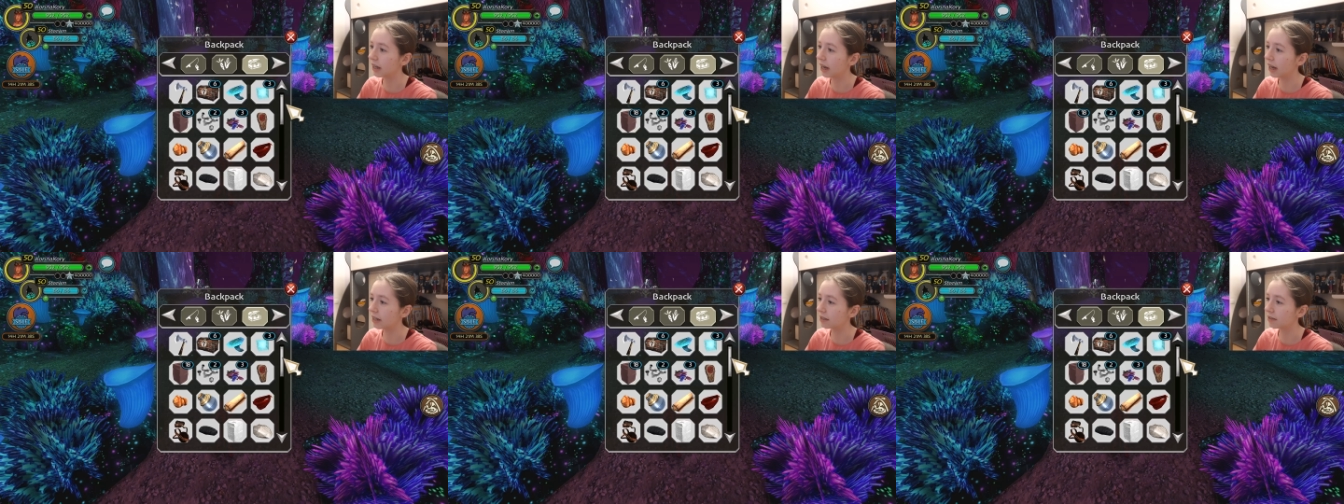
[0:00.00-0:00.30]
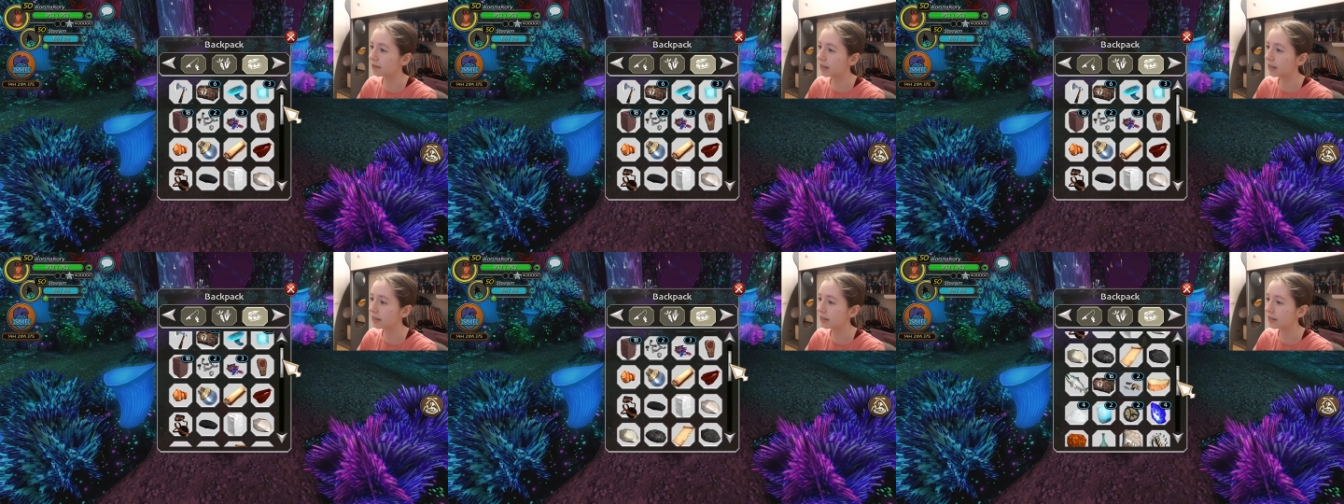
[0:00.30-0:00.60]
that
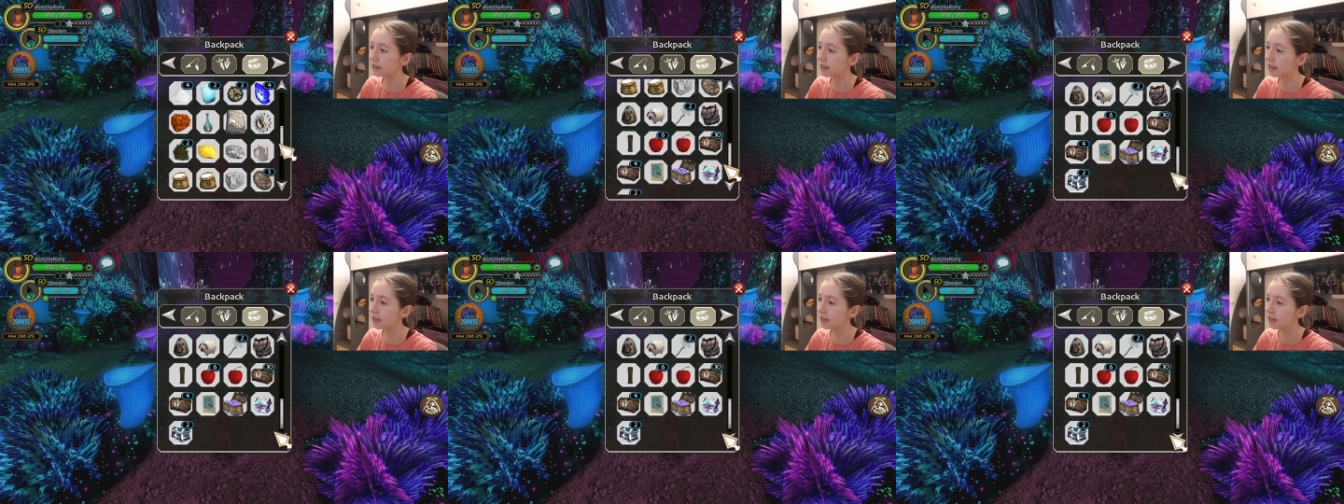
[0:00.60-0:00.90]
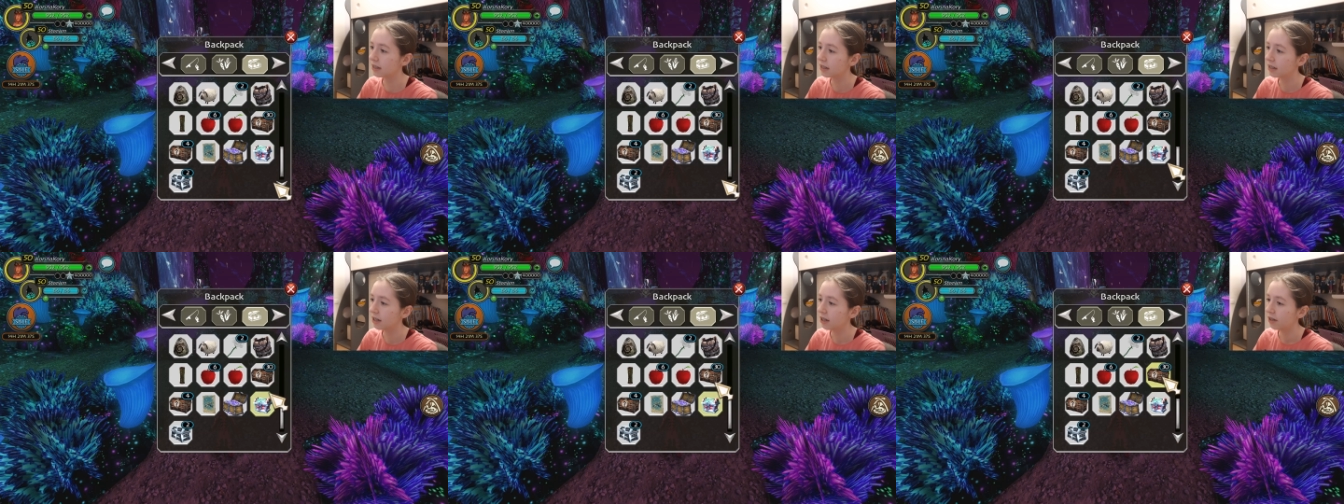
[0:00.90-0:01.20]
lazy
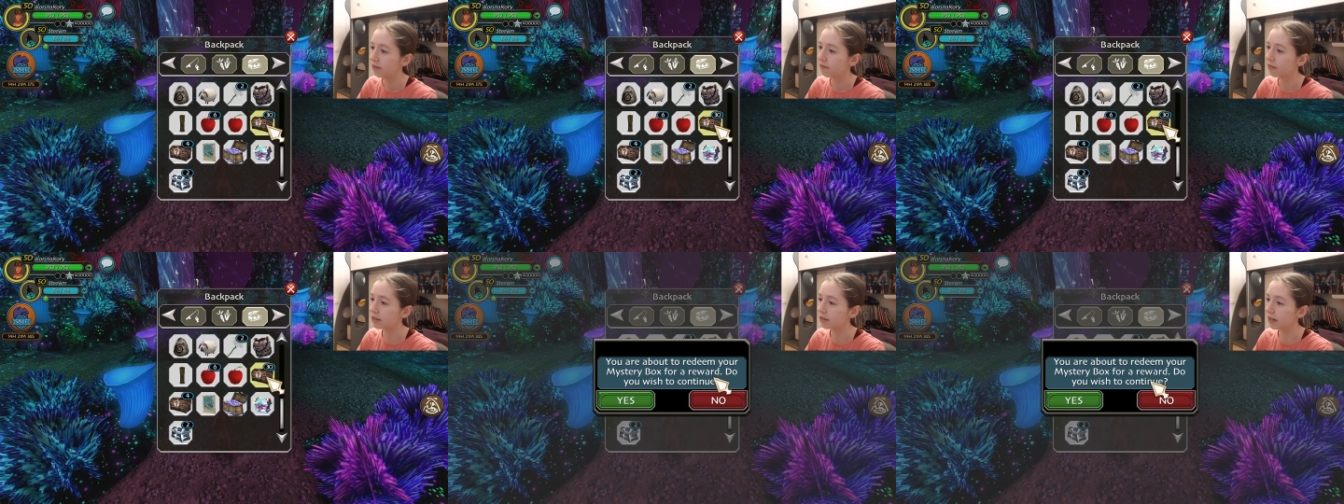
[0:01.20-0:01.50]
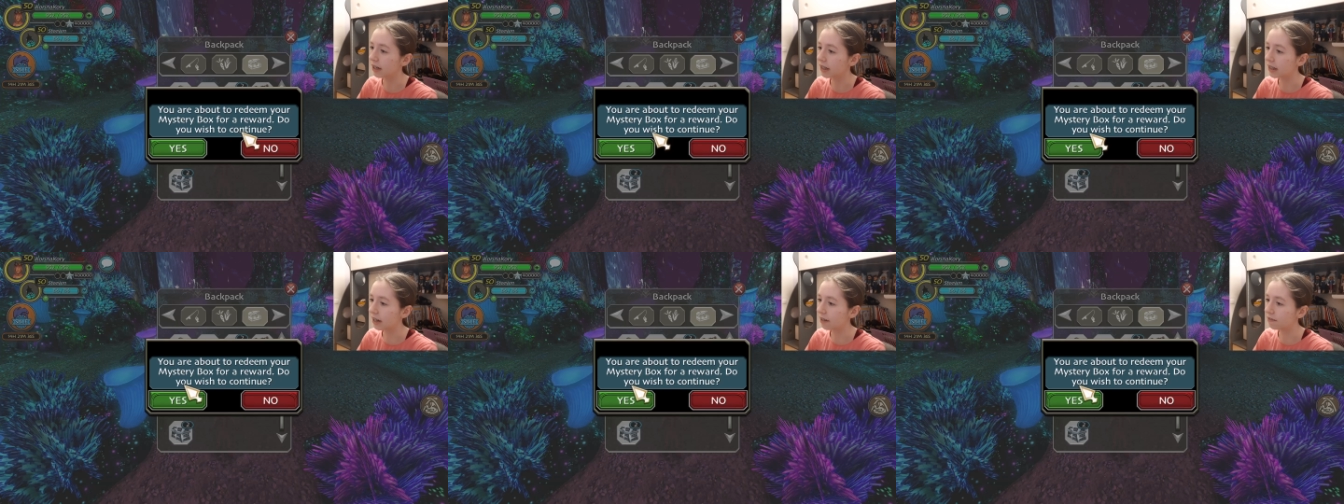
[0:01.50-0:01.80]
but
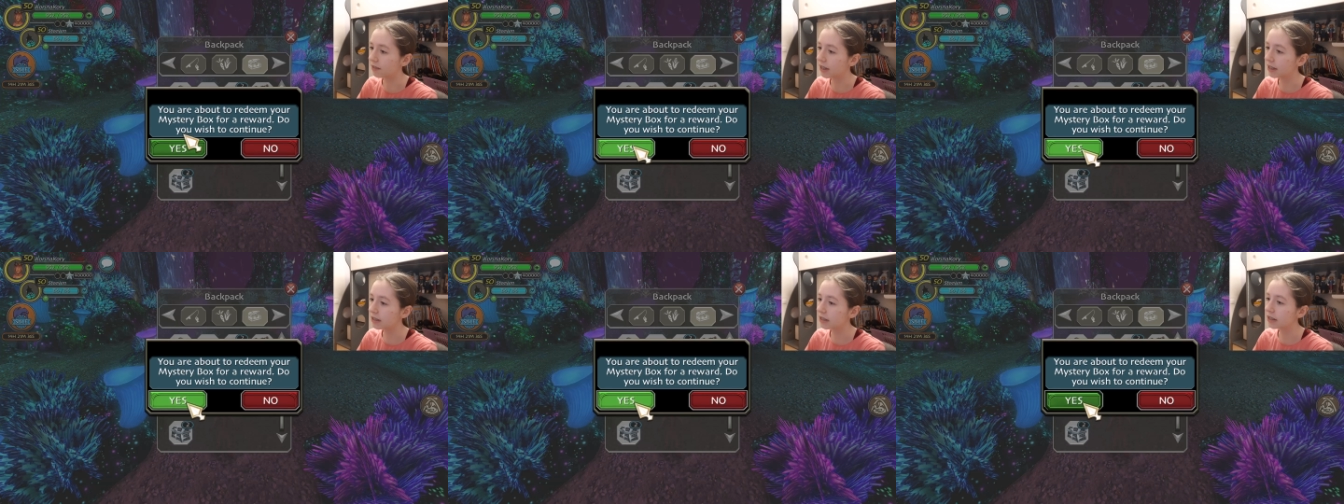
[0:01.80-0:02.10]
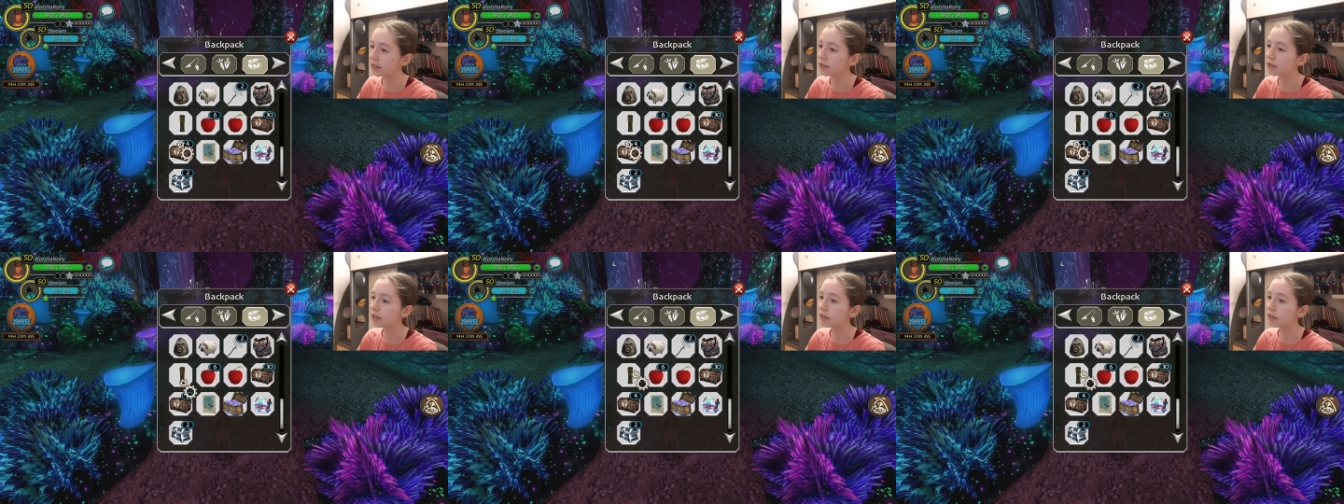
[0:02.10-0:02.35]
like i'm lazy in